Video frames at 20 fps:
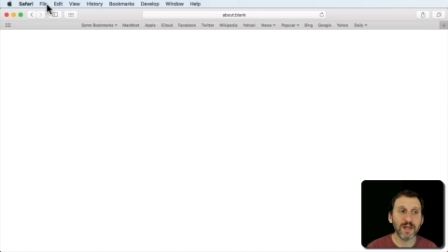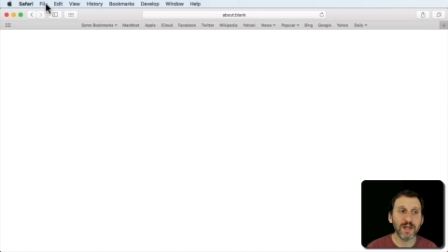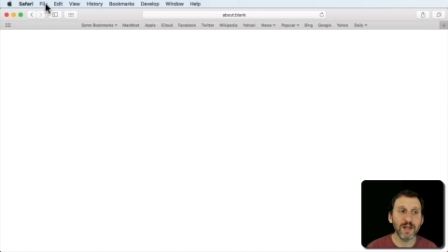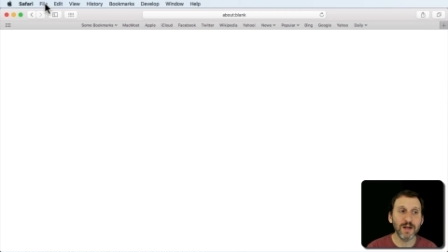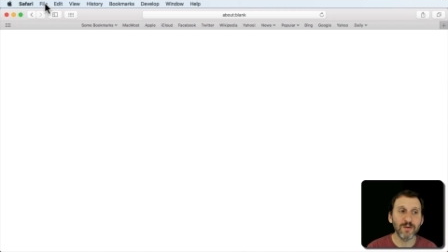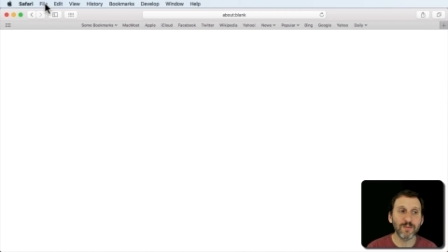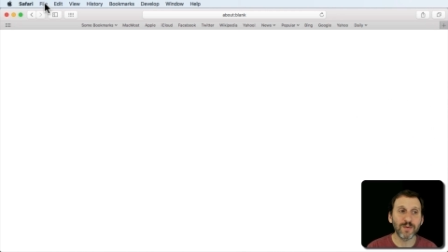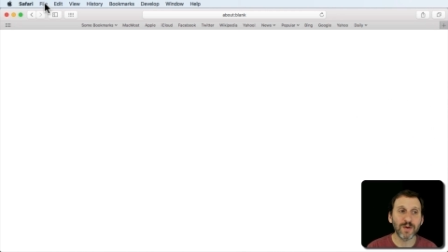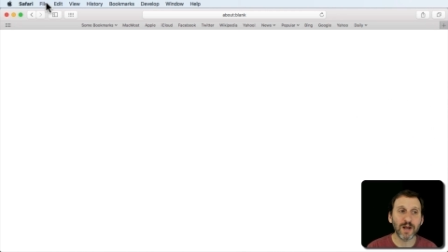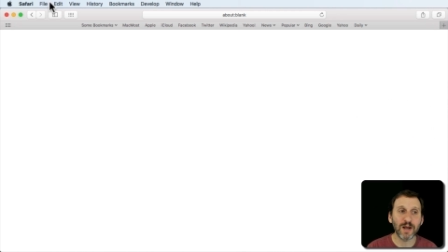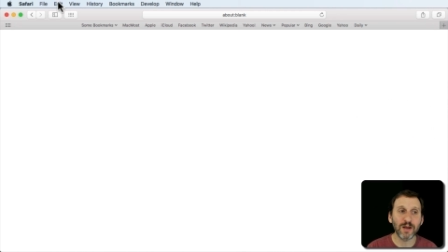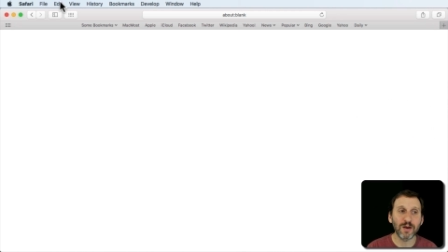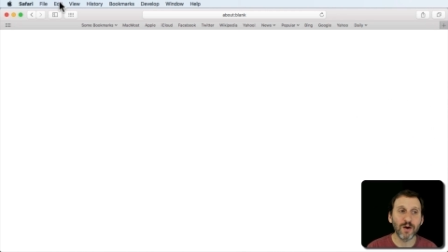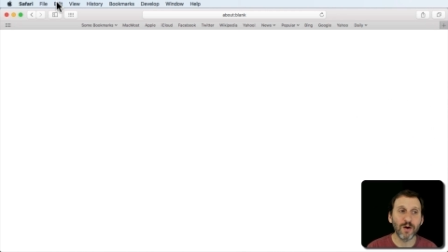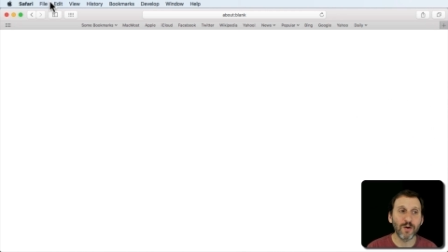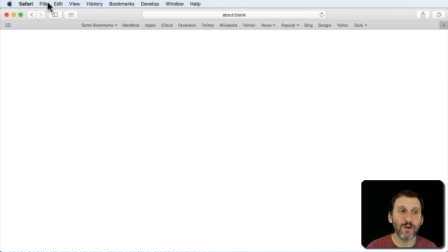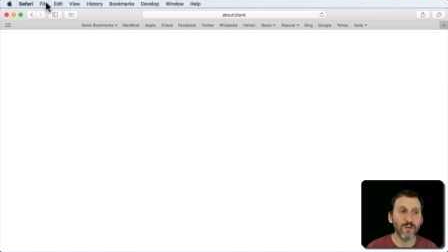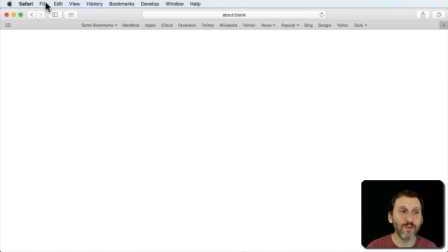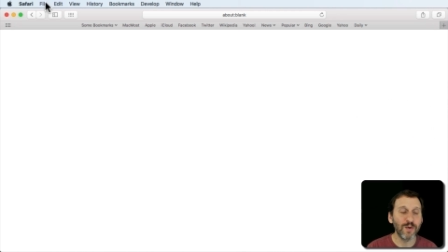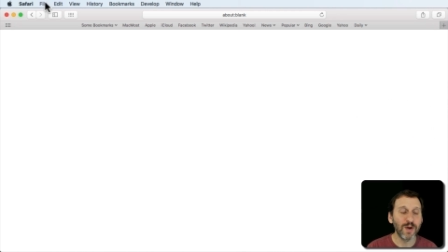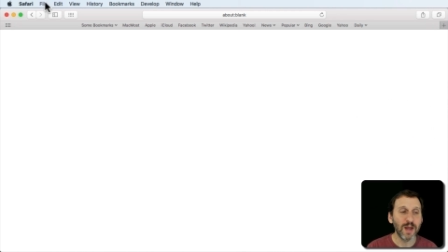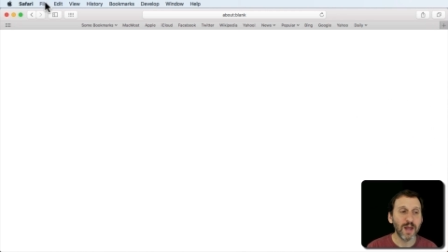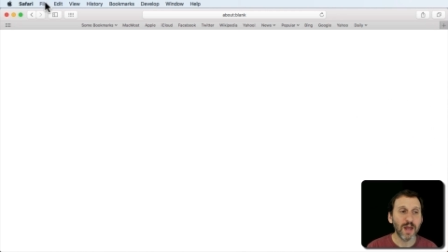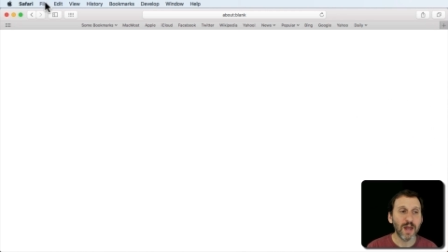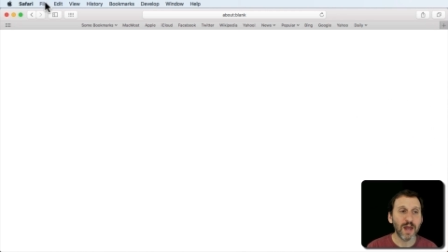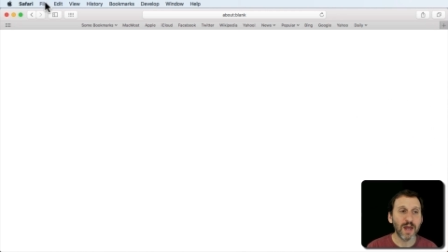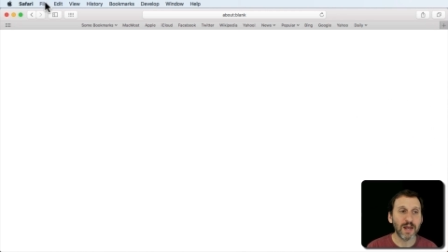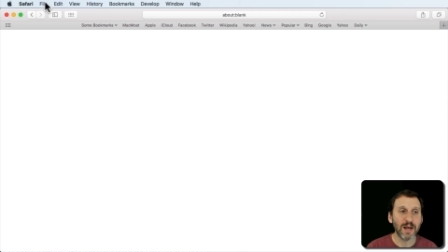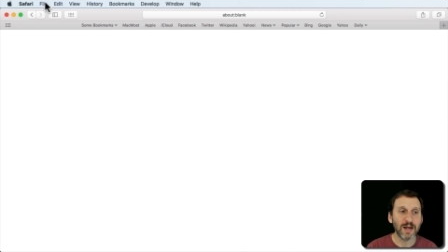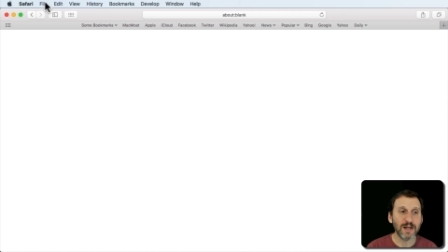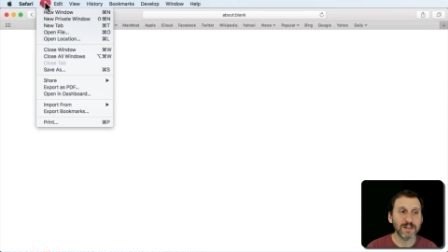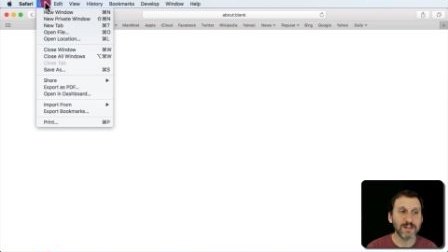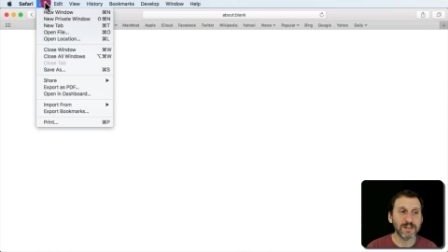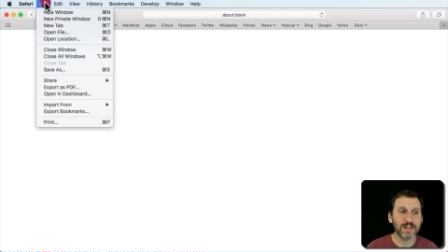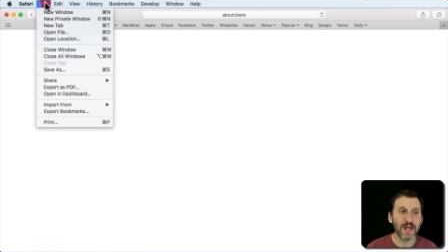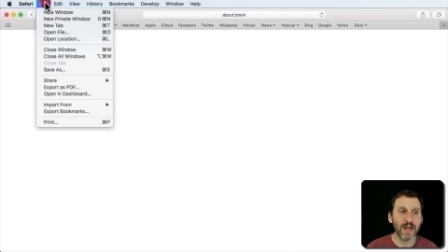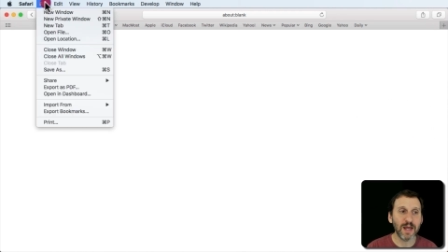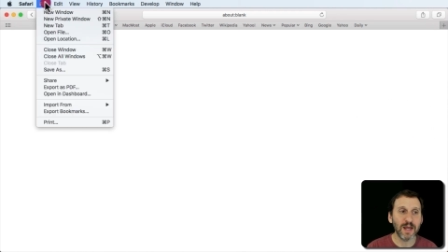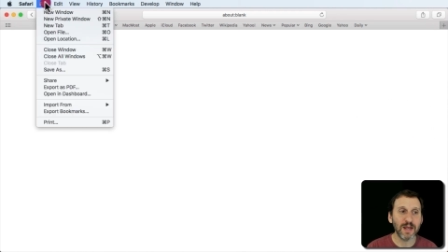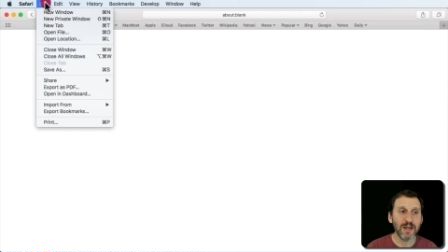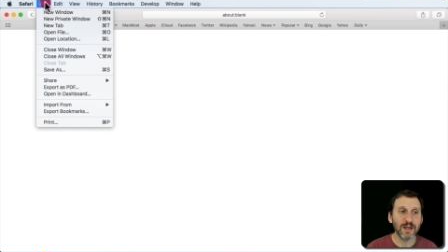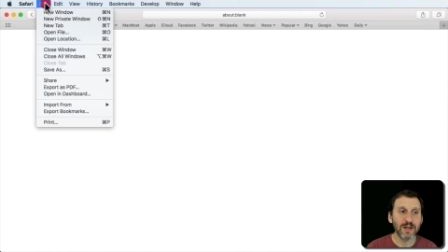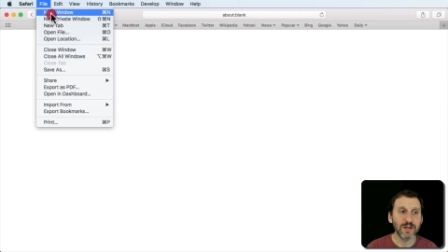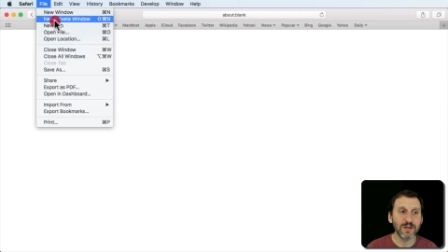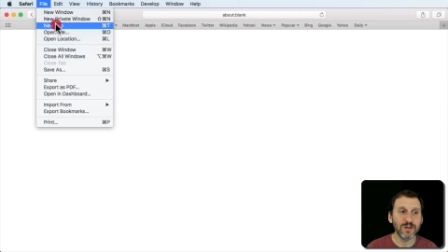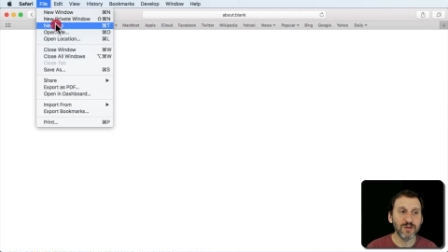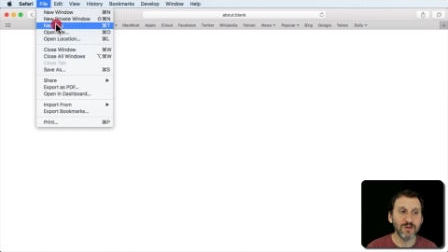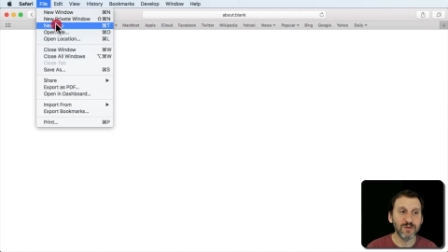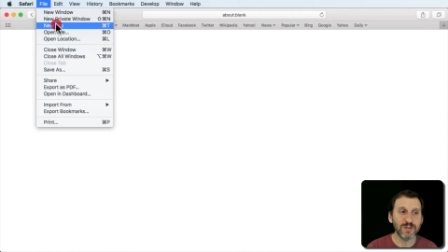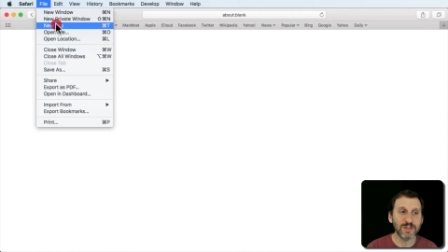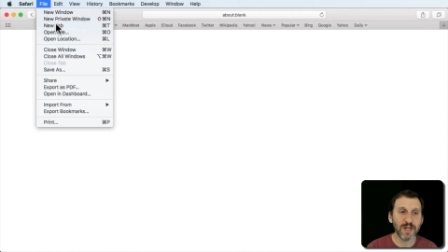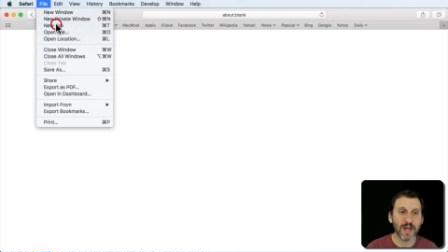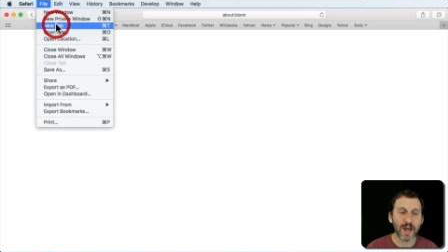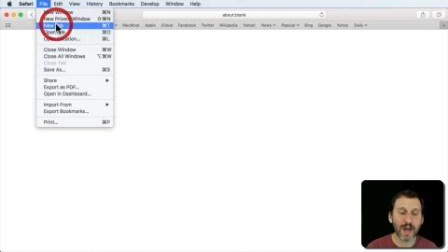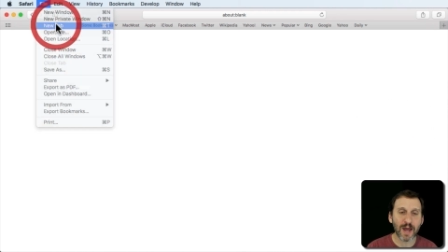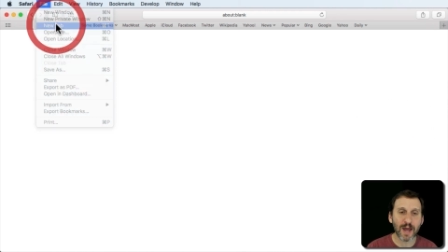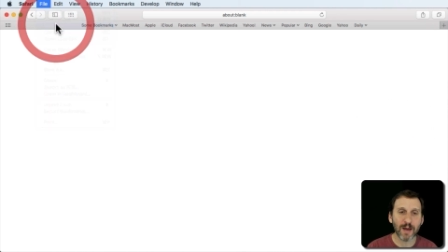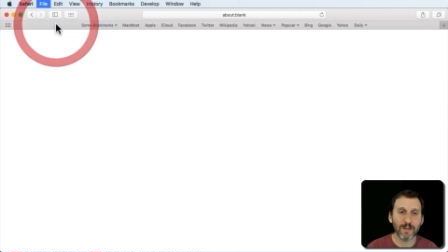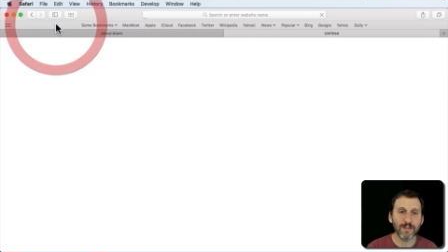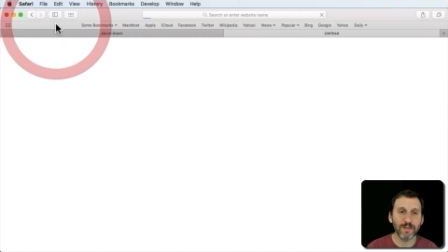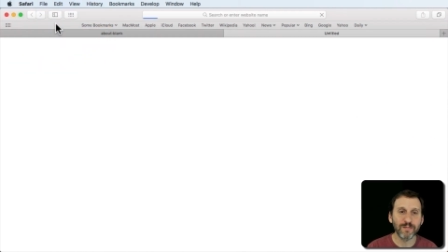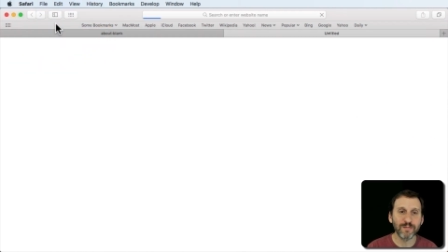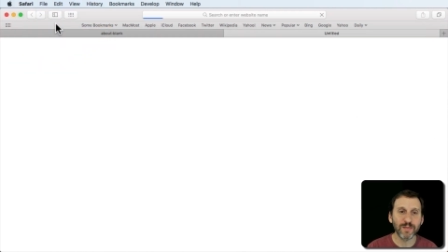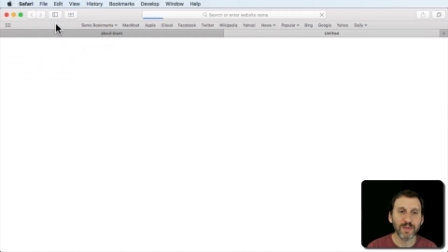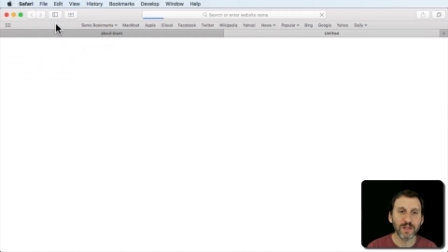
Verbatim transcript: here when I go and I say New Tab,